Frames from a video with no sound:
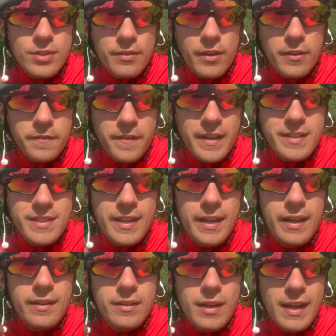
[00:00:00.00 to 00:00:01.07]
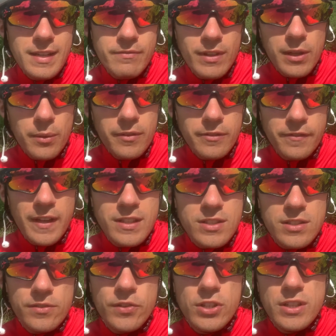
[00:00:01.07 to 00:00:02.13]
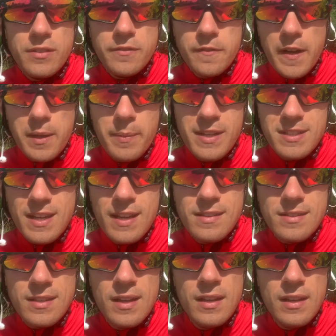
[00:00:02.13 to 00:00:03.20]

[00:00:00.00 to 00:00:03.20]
I've got figs here. I didn't really want figs because I've already done fig biscuits,